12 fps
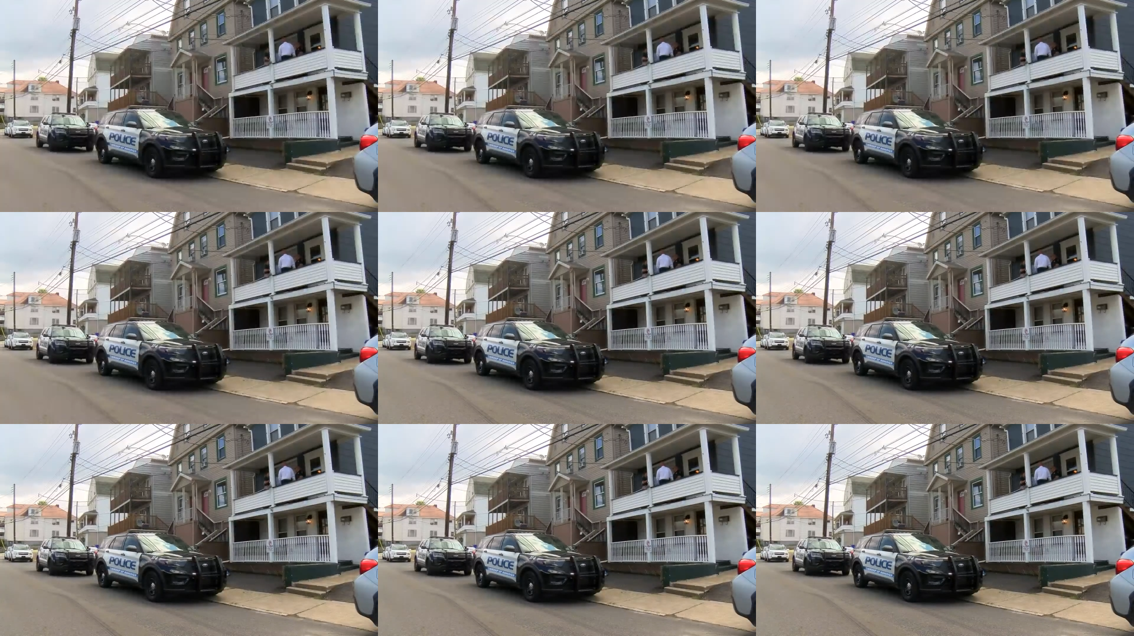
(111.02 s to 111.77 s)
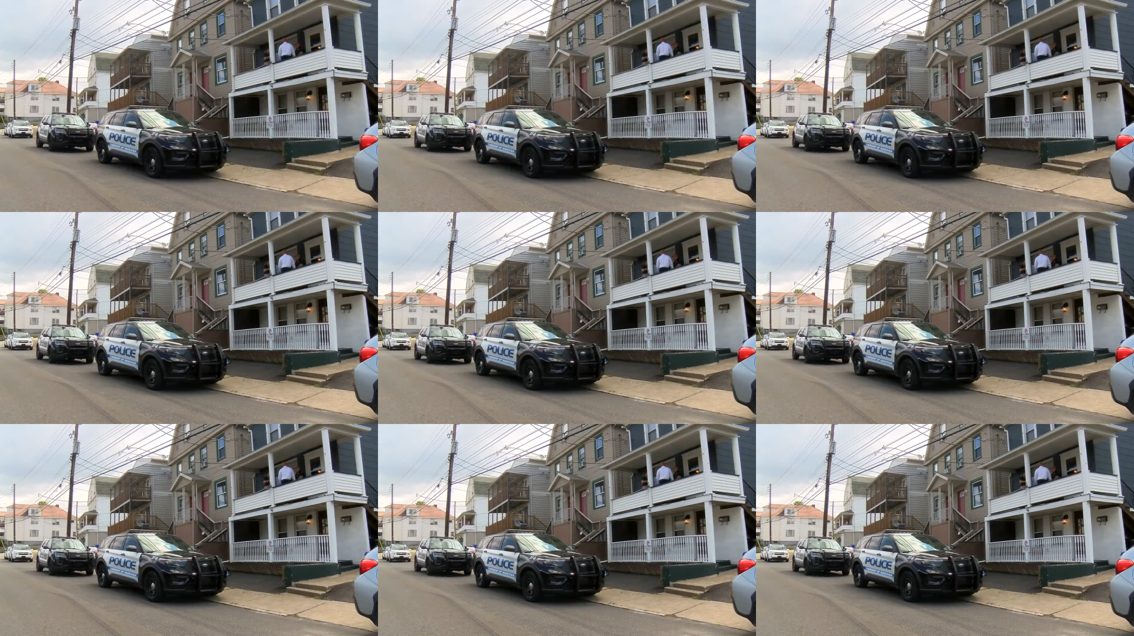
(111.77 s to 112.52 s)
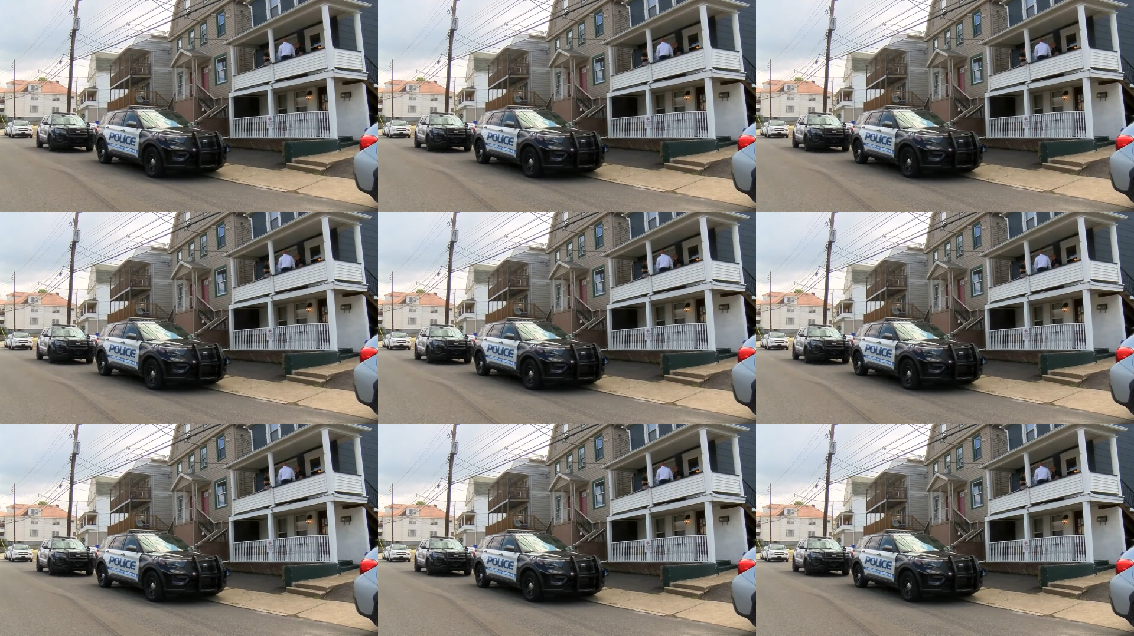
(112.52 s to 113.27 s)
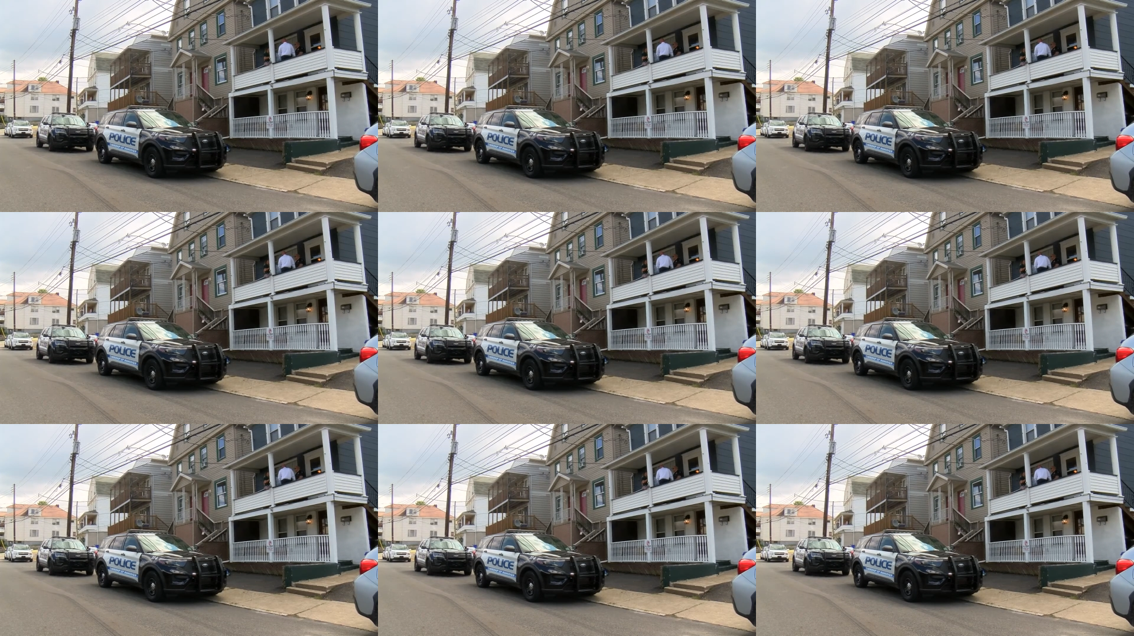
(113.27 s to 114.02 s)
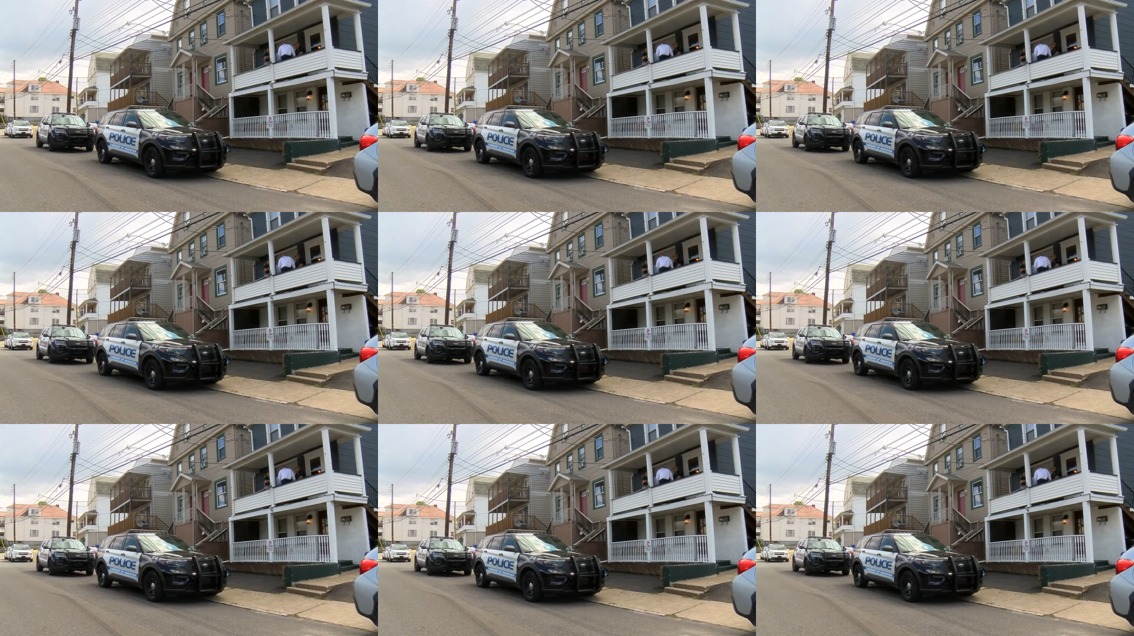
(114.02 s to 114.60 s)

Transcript: [unreadable: no face in view]